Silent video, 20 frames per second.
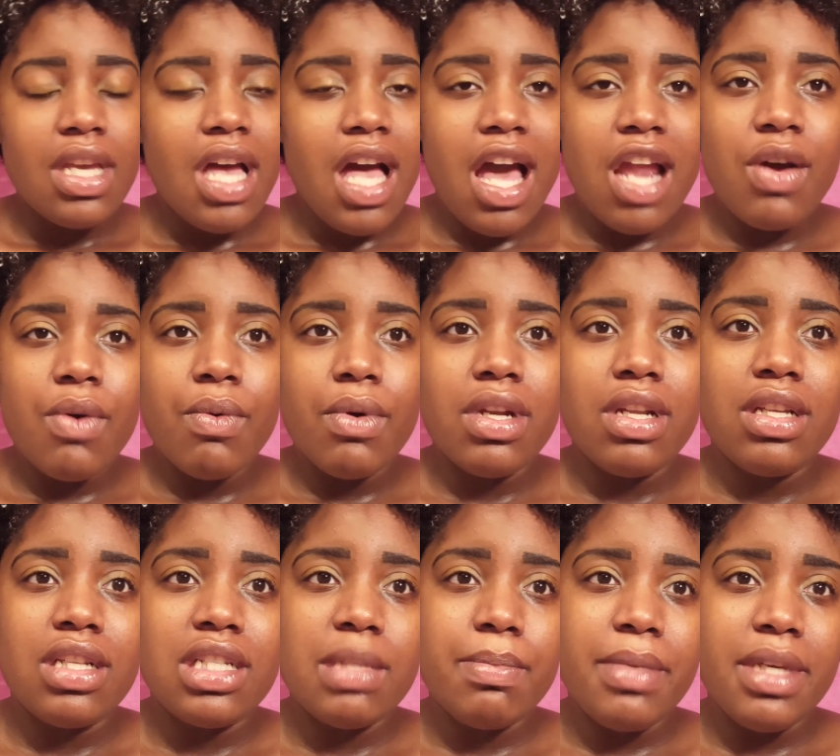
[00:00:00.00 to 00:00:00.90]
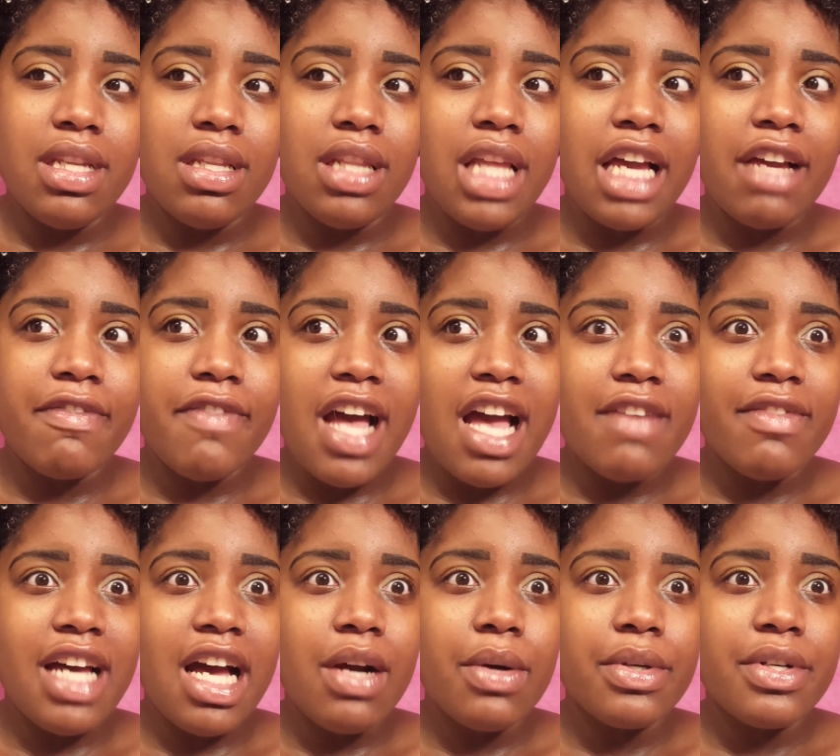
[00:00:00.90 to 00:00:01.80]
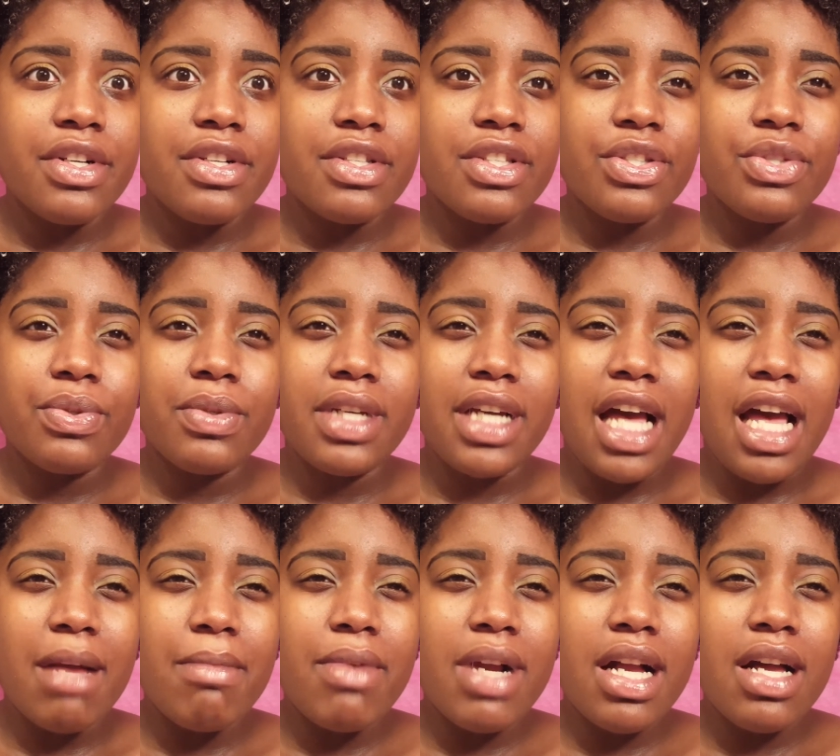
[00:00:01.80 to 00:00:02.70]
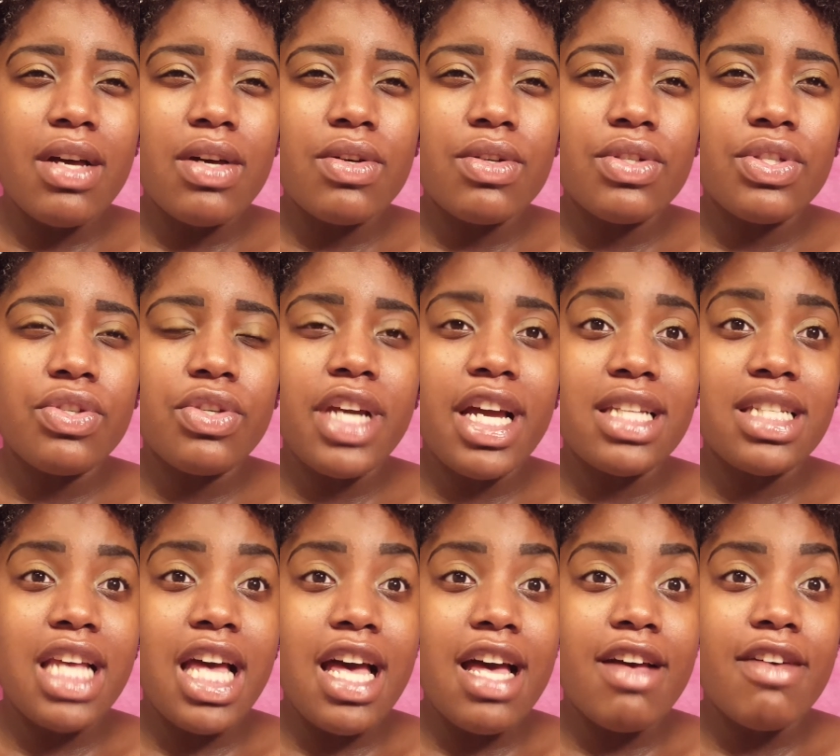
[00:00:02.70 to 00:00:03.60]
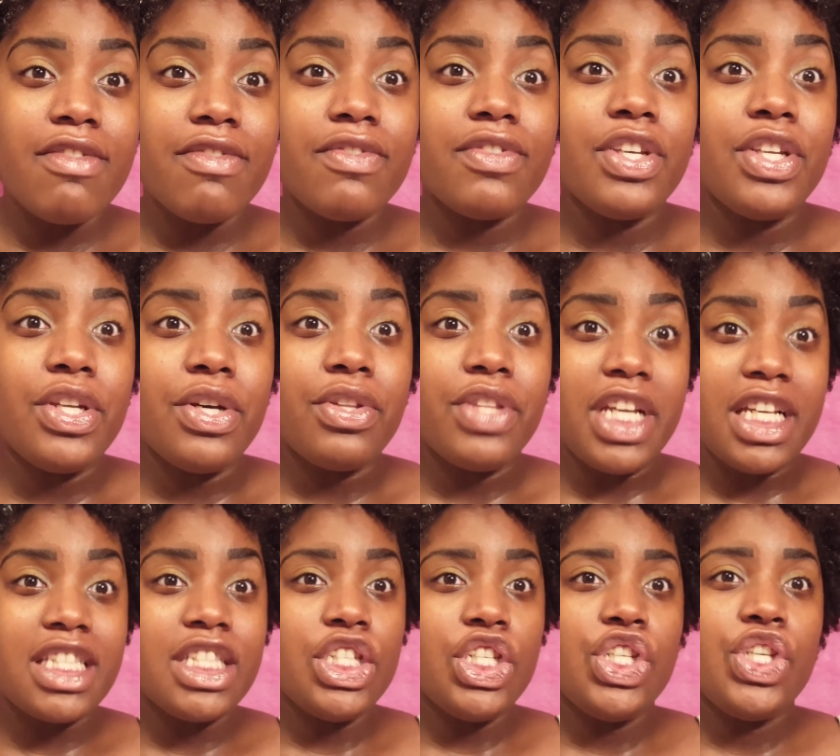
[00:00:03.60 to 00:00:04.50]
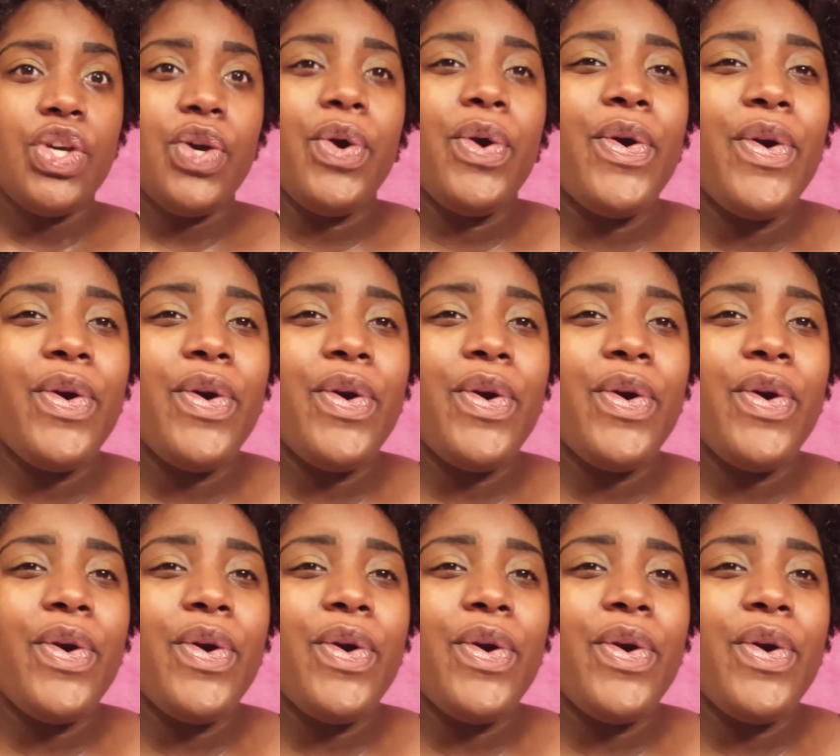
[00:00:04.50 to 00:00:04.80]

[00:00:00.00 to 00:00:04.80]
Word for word: I don't want to spend like five hours doing eyebrows. You guys have, you know, things to do.